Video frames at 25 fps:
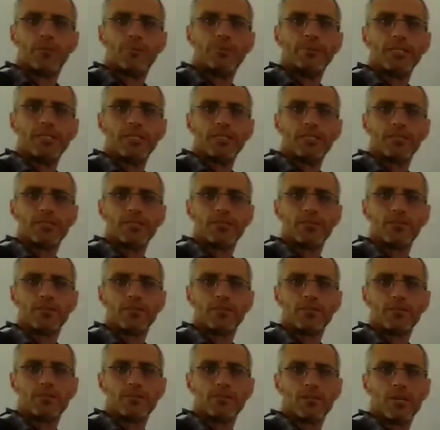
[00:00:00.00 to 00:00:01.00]

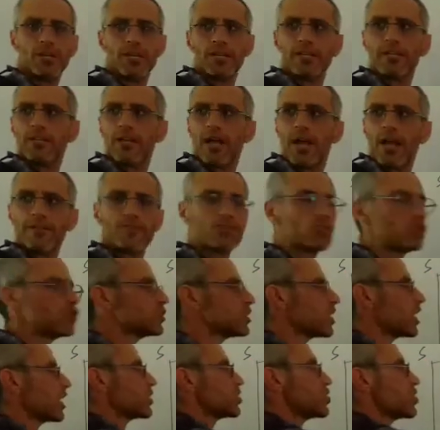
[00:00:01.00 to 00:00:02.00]
It has to
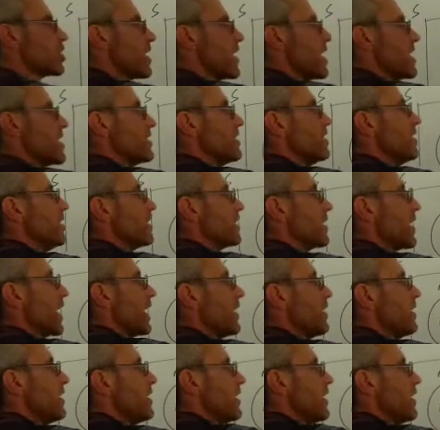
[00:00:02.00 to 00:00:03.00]
touch A.
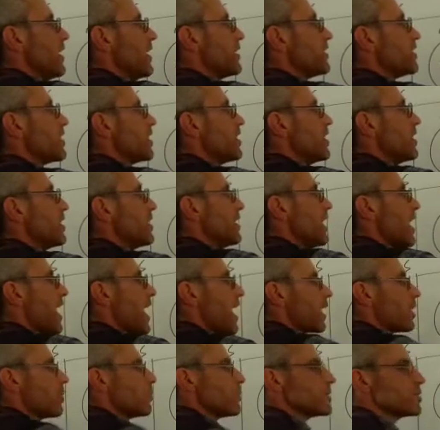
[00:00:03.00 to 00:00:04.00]
Okay? In the
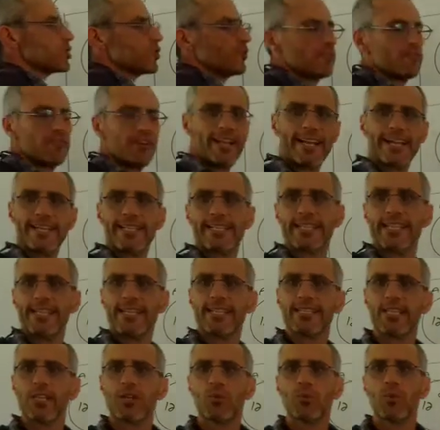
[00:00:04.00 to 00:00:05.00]
language of next
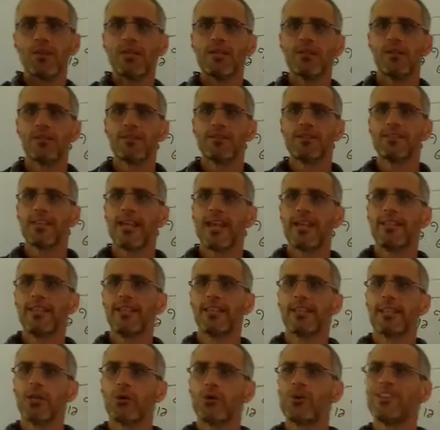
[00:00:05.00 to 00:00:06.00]
lesson, we will say that
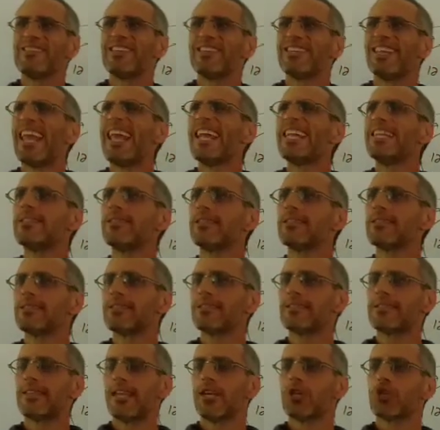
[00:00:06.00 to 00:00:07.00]
there is an
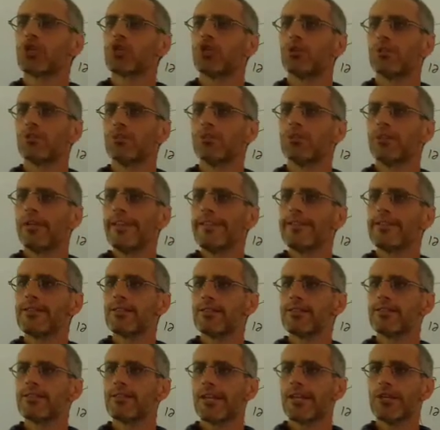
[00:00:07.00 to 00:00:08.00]
intersection.
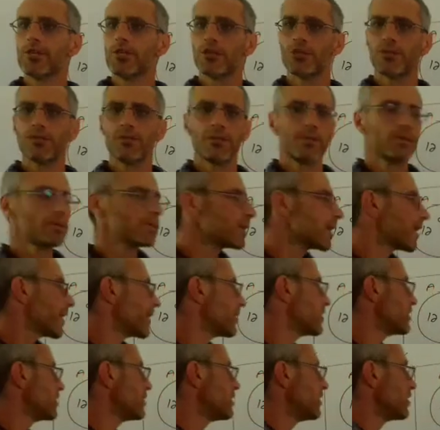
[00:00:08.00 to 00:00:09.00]
Intersection.
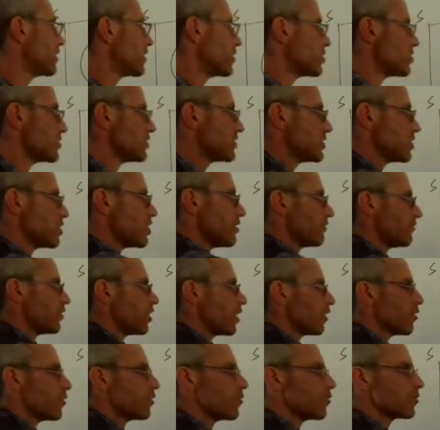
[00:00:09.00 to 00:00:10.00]
Okay? And you see, I've
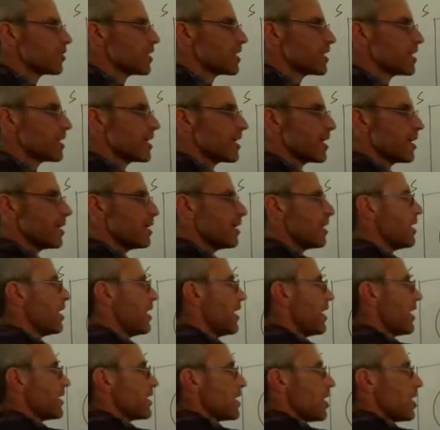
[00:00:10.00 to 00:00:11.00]
got 3 here,
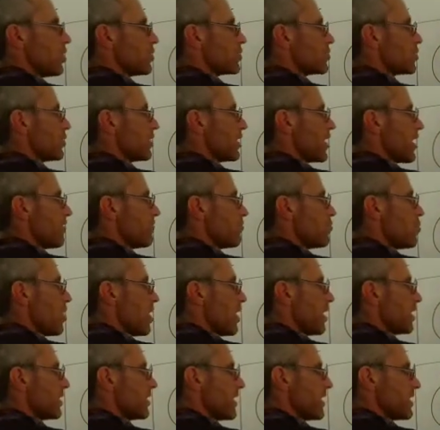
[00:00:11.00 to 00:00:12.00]
and I'm also going to have
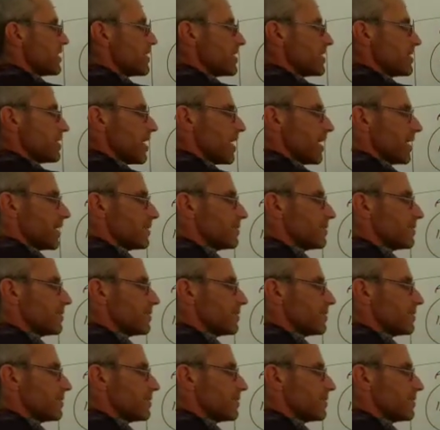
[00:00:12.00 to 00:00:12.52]
1 and a 9.